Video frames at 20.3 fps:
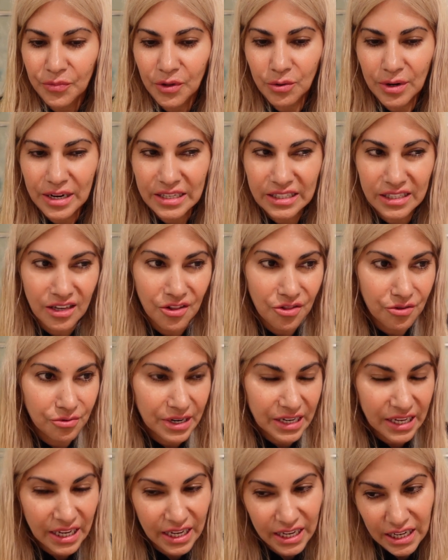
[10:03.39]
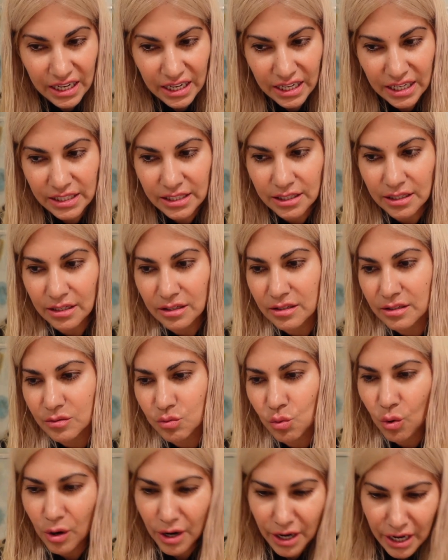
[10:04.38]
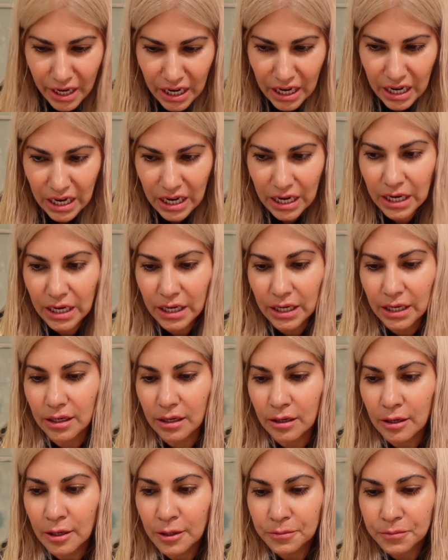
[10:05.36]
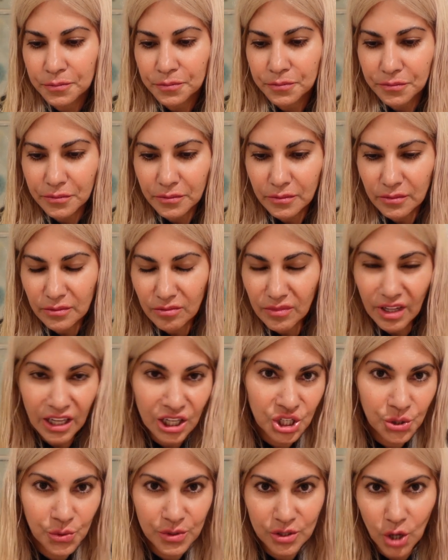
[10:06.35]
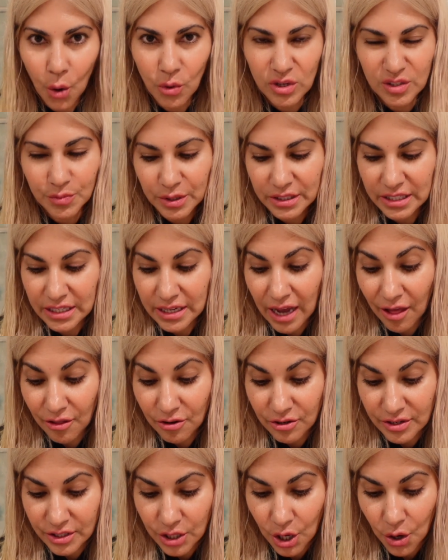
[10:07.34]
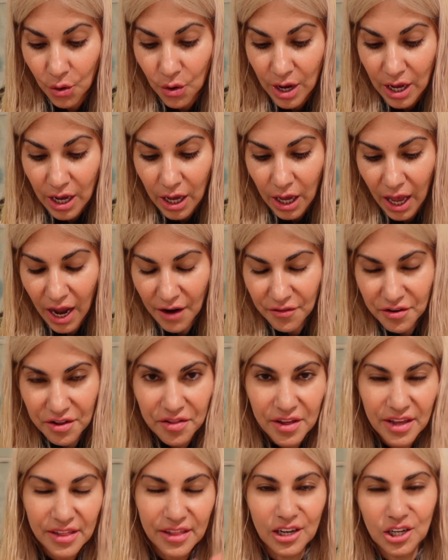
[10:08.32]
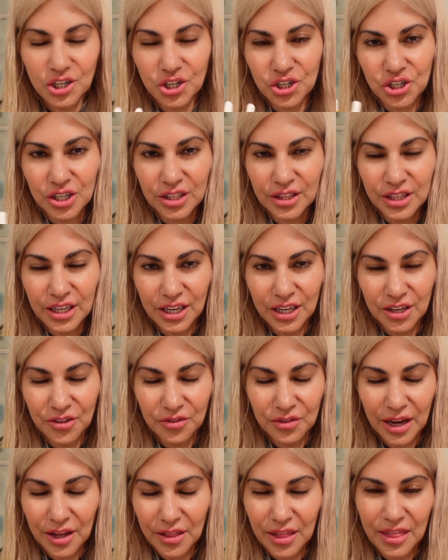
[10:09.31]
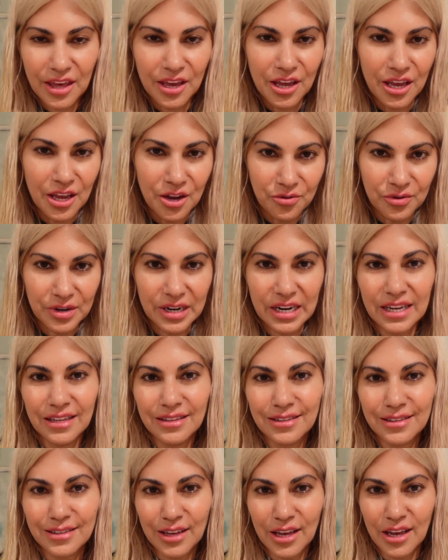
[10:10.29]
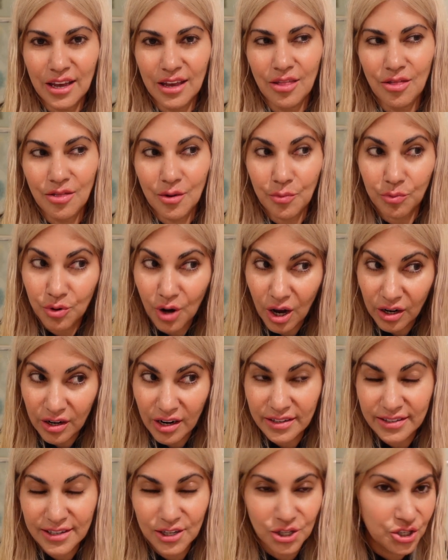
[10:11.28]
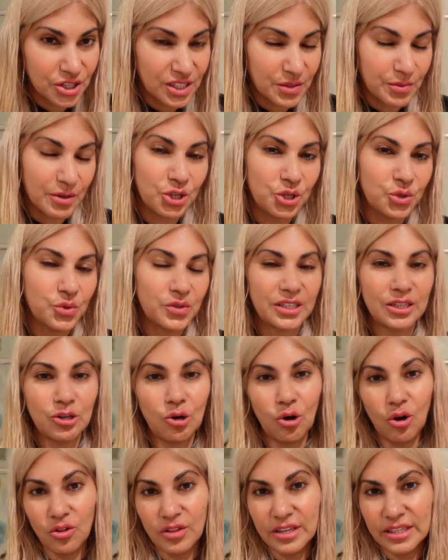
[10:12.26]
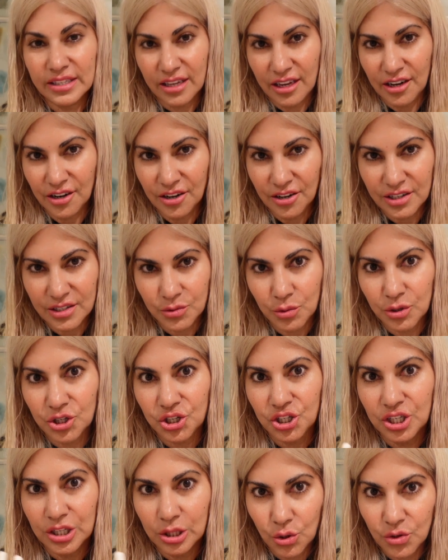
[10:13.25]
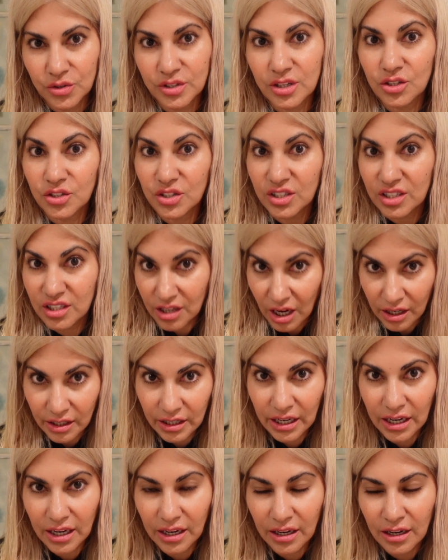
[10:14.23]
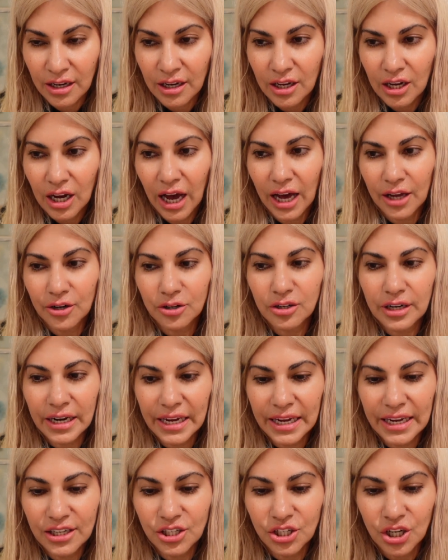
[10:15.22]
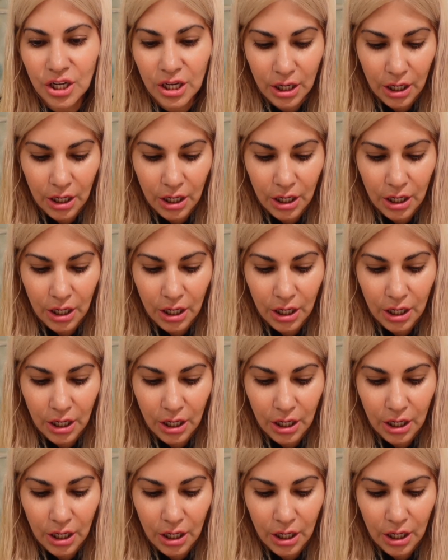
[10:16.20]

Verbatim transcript: raising three kids and working and she was always put together. So everything that she, that the ingredients in the products that she's been using all these years where she looks stunning at her age